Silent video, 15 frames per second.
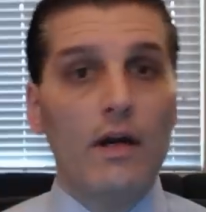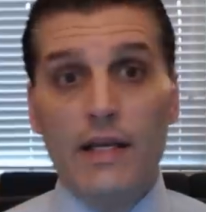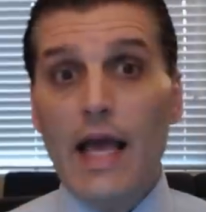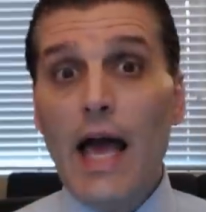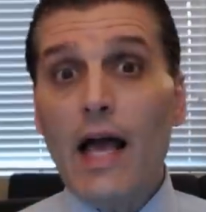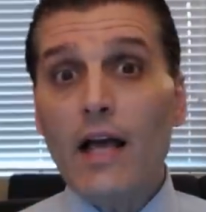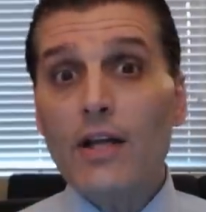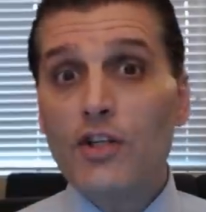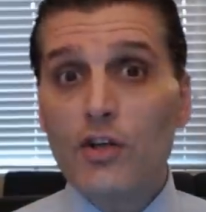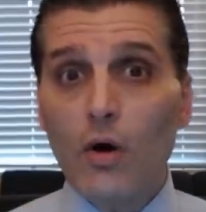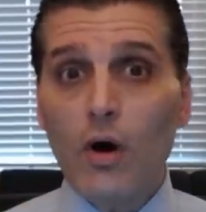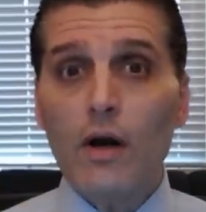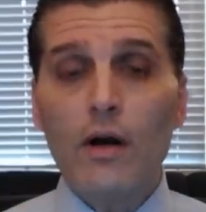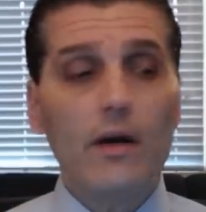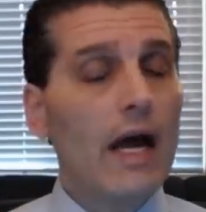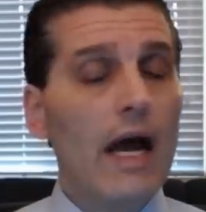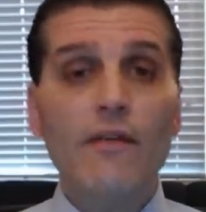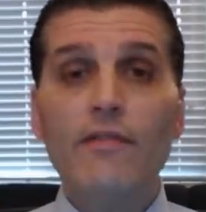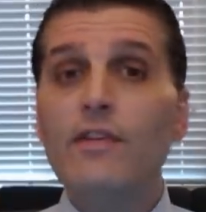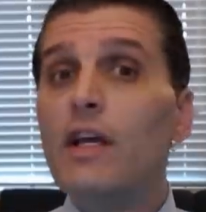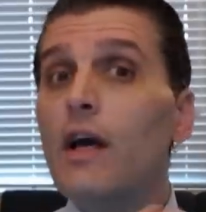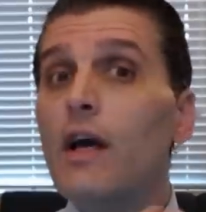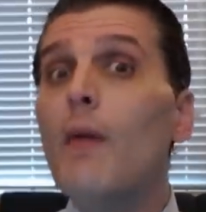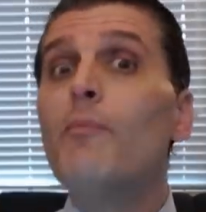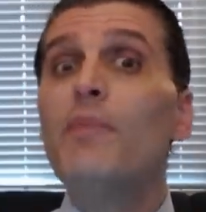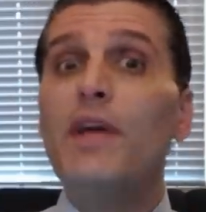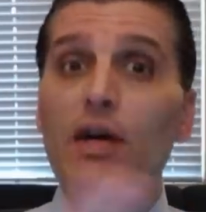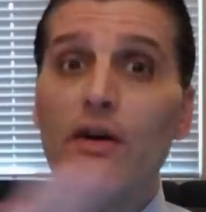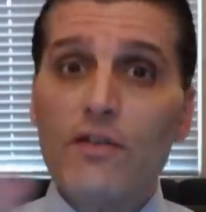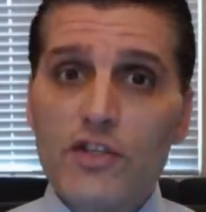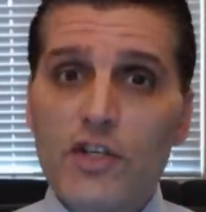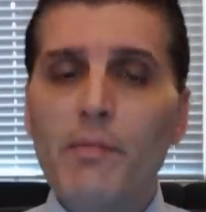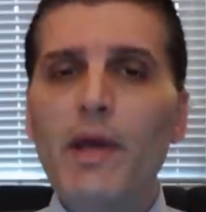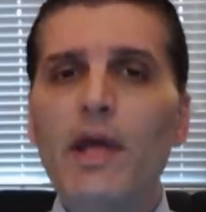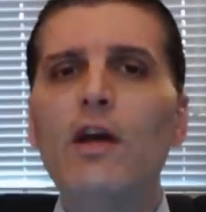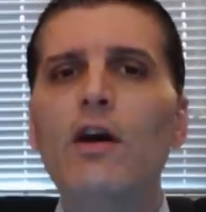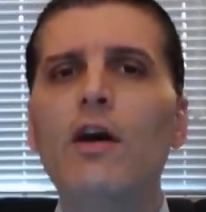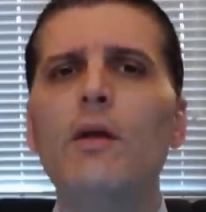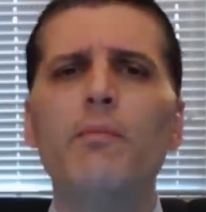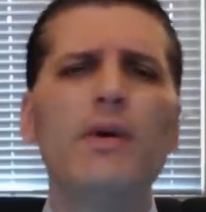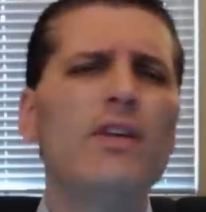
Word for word: Yeah, sure. Everything appears to be good,